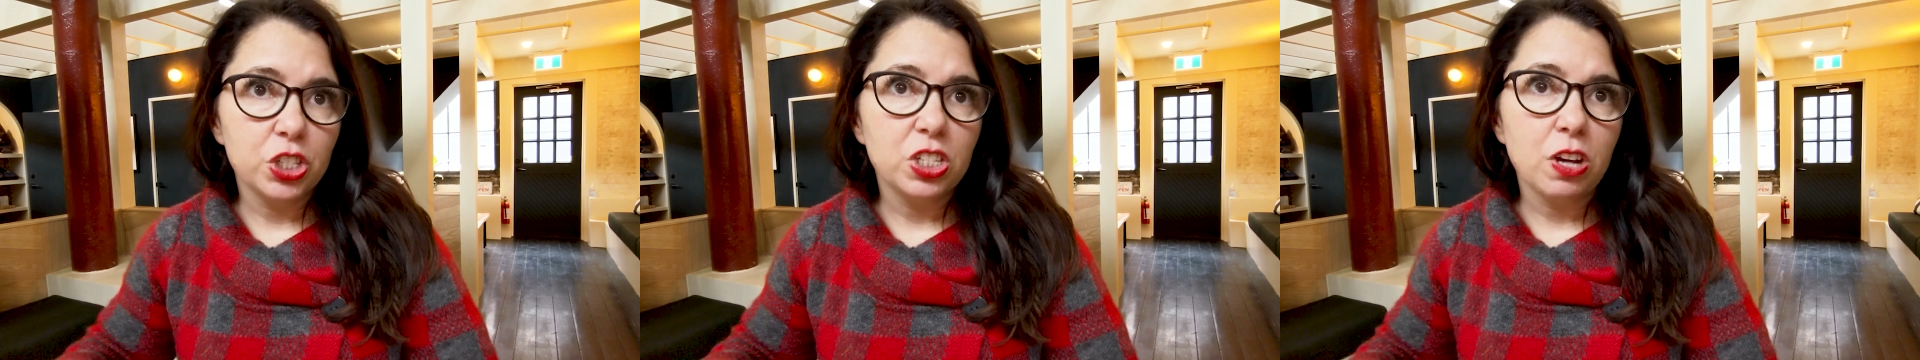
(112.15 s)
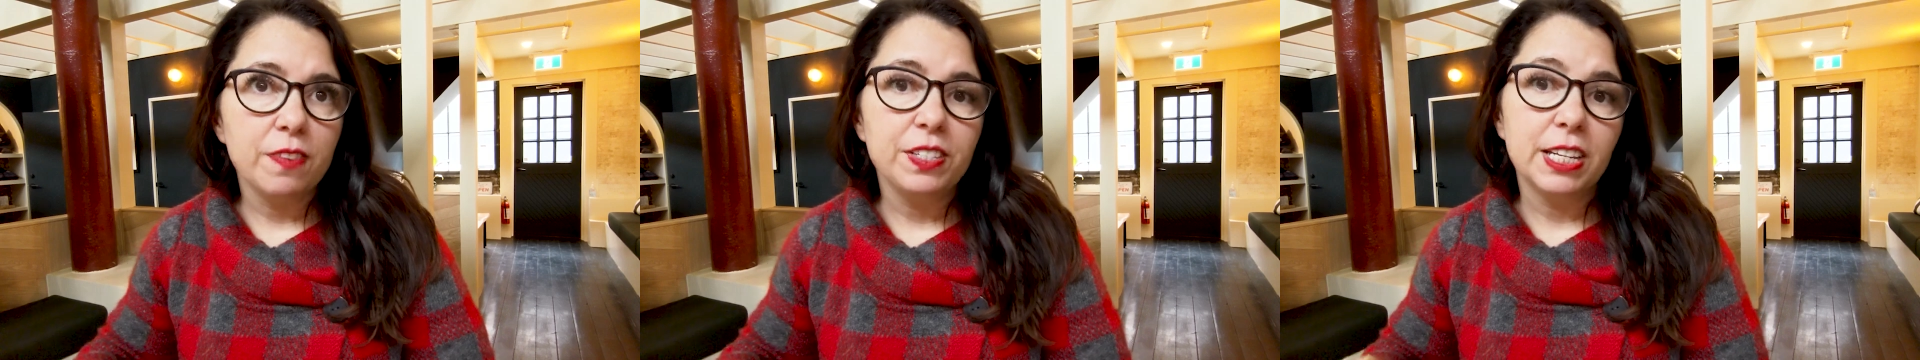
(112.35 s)

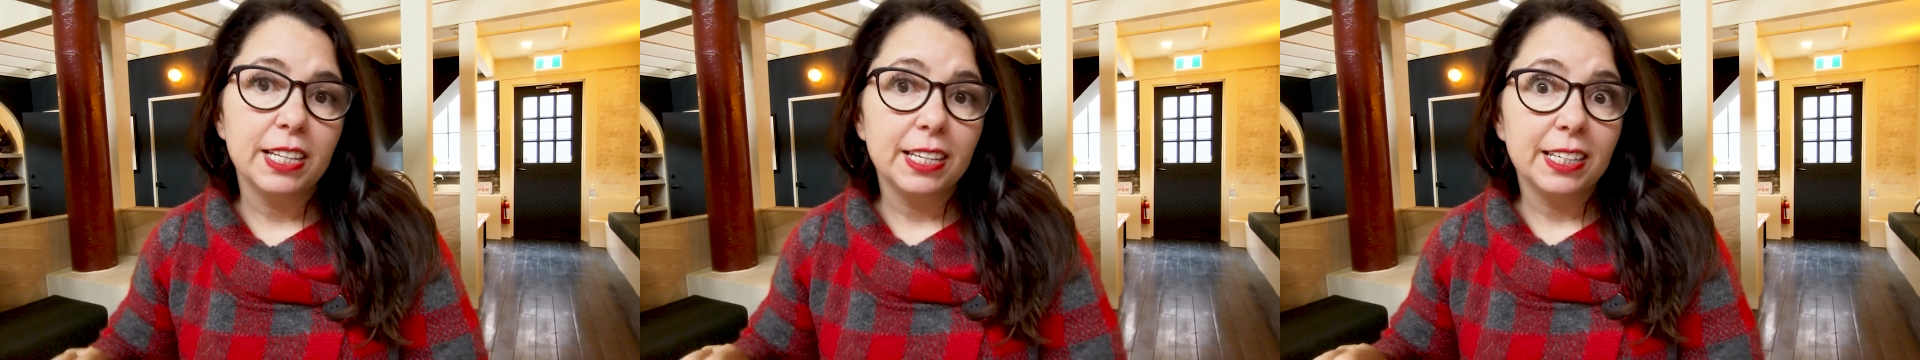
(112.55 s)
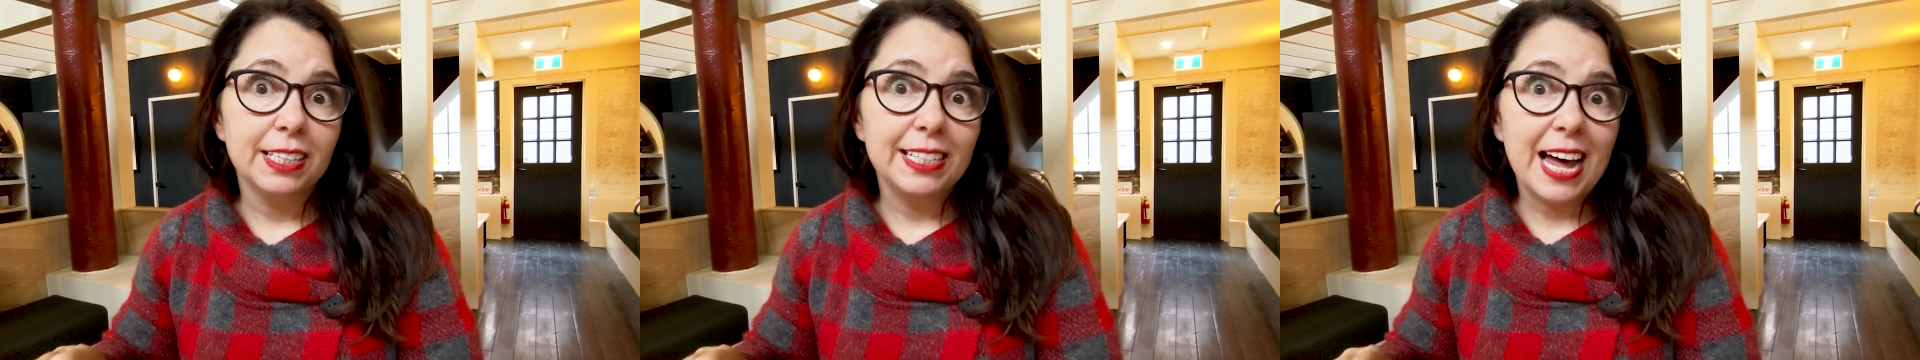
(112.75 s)
just off to
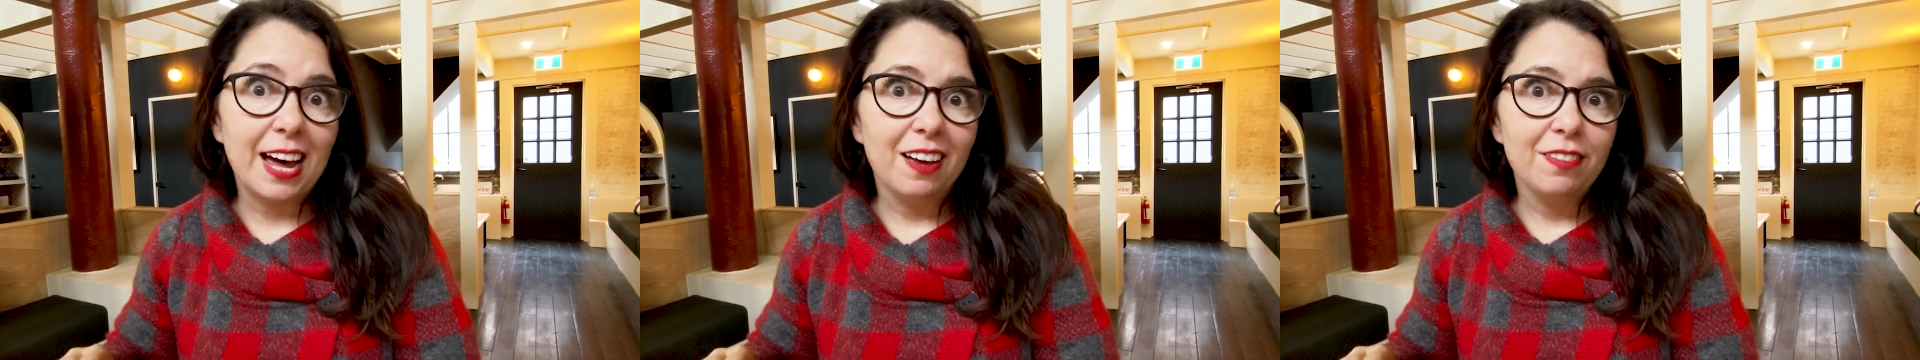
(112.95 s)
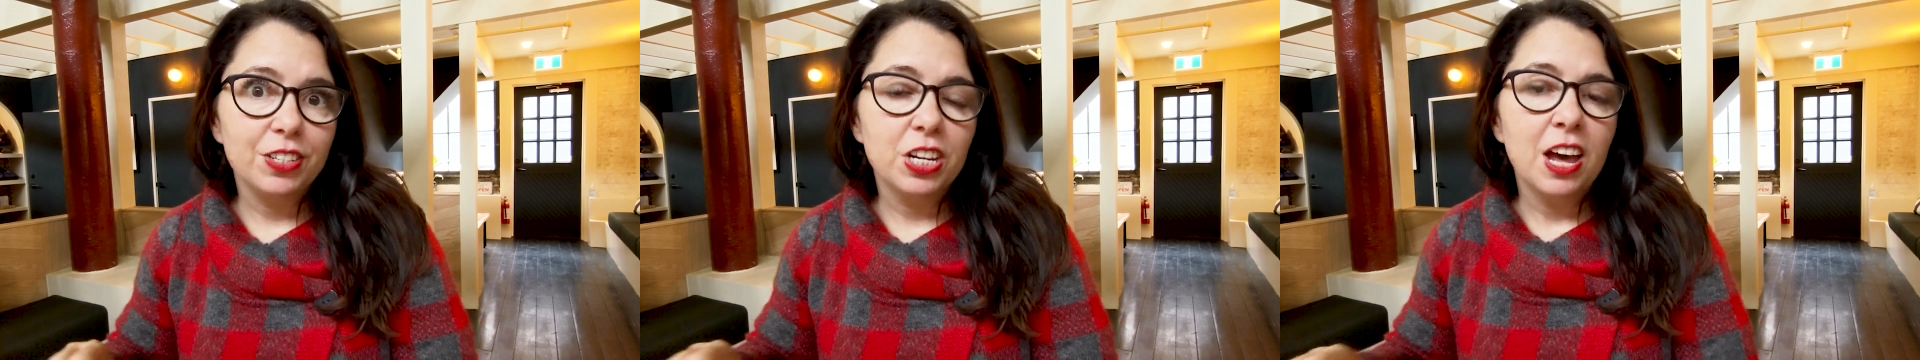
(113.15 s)
the
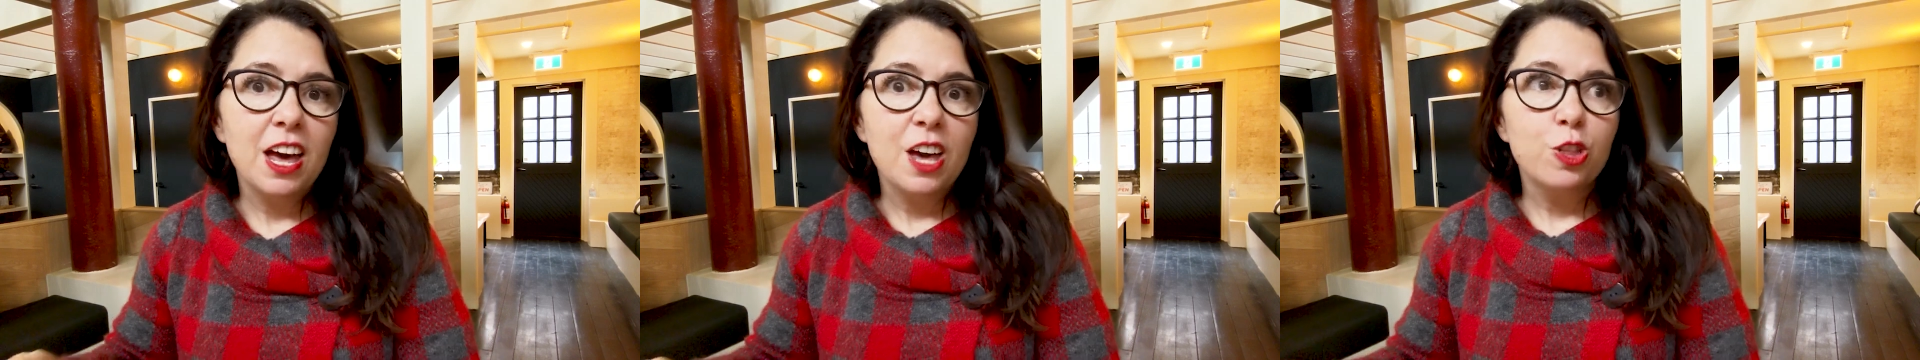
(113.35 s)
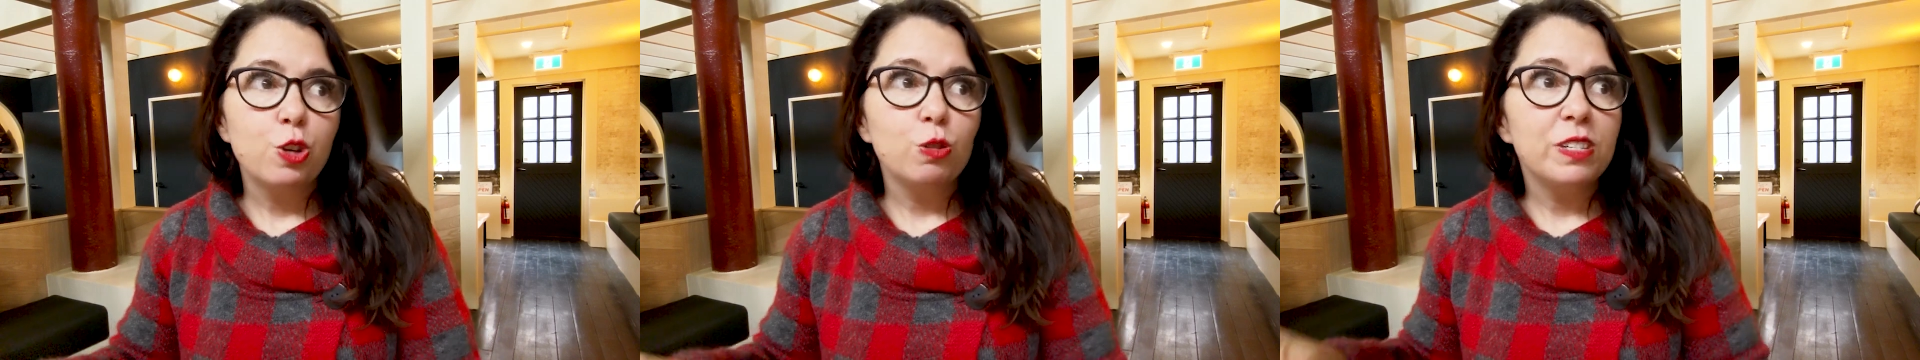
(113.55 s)
left,
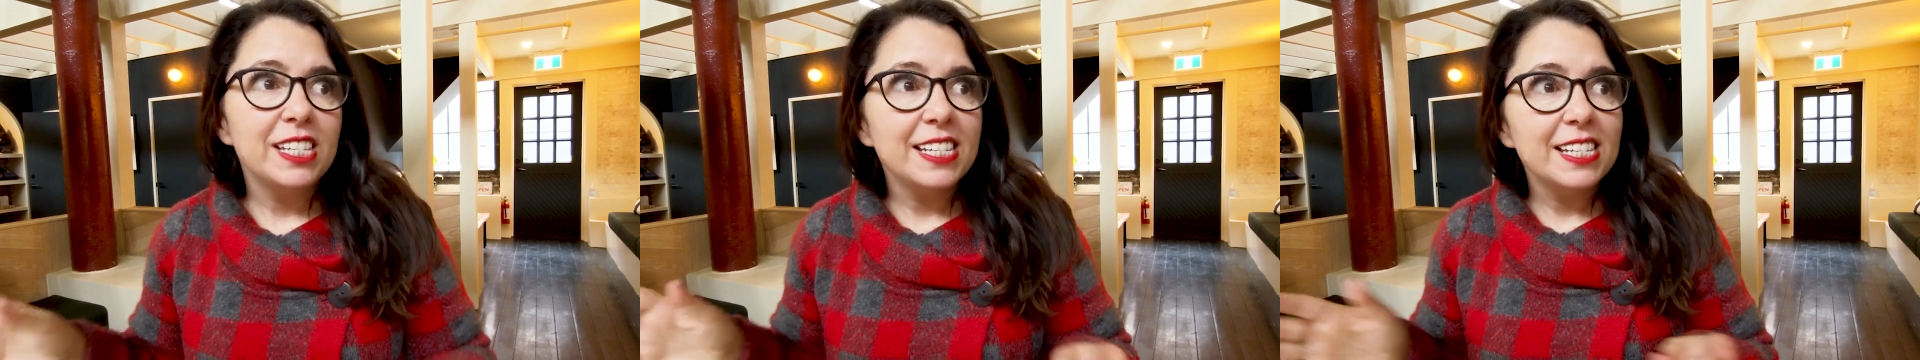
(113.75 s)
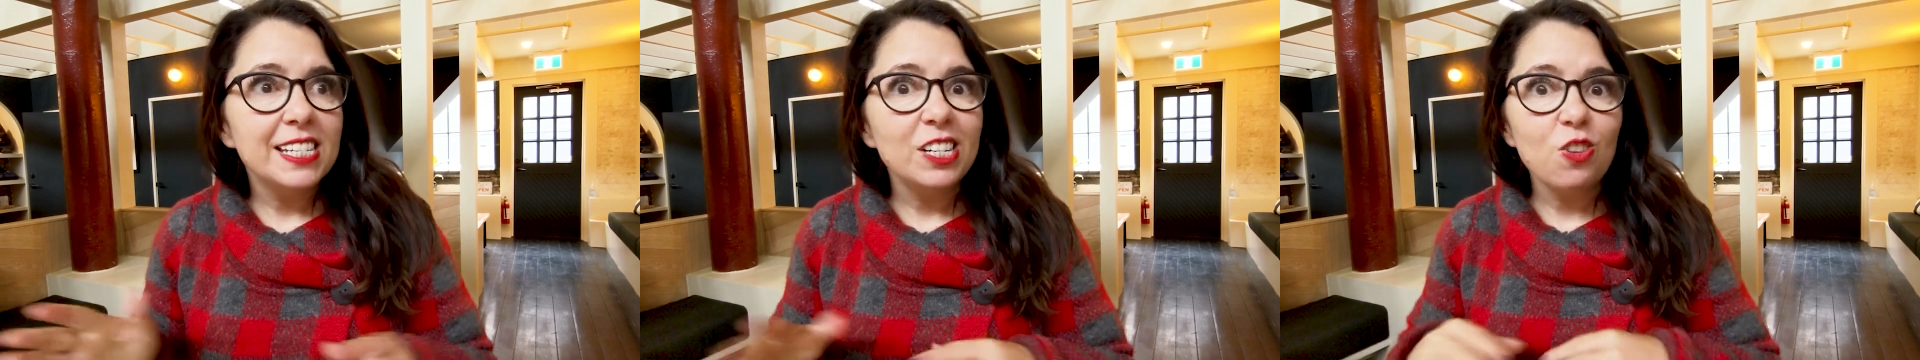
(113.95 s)
there's
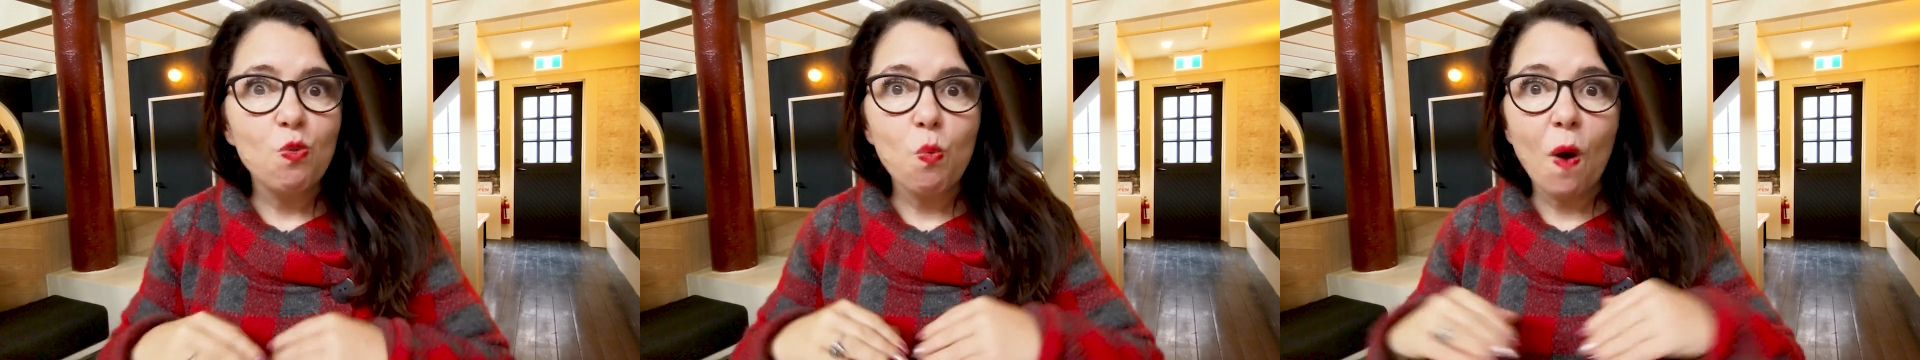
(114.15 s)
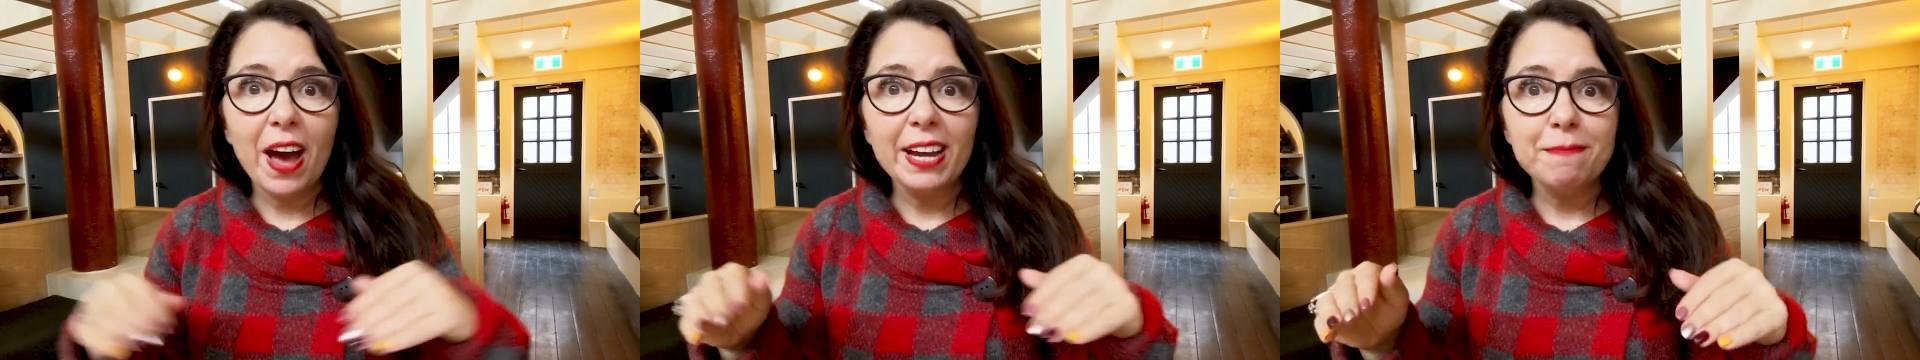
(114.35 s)
this
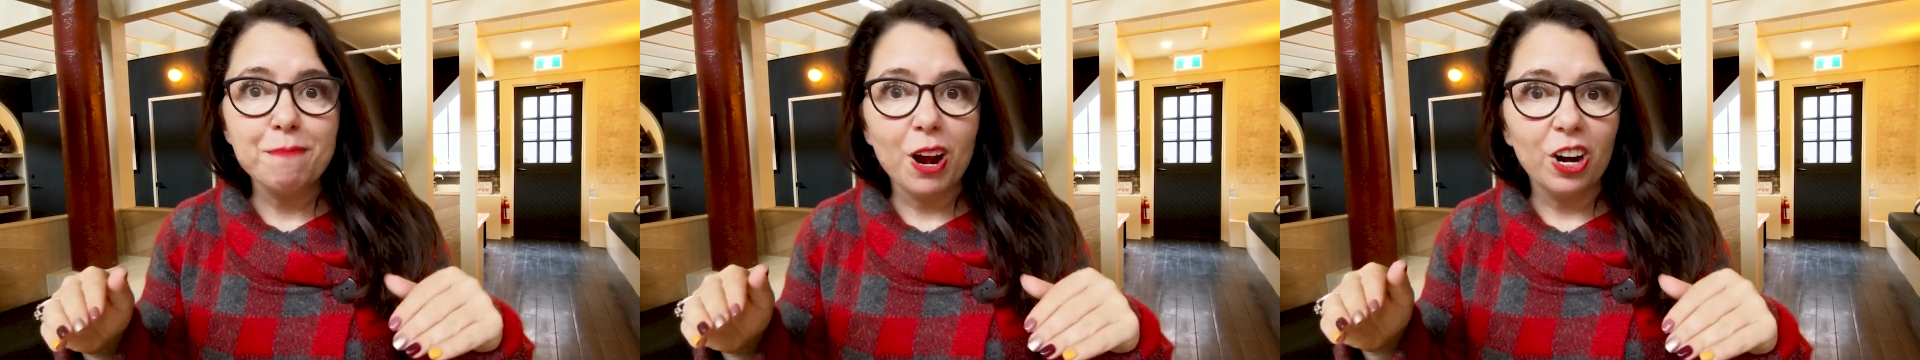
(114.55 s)
little wine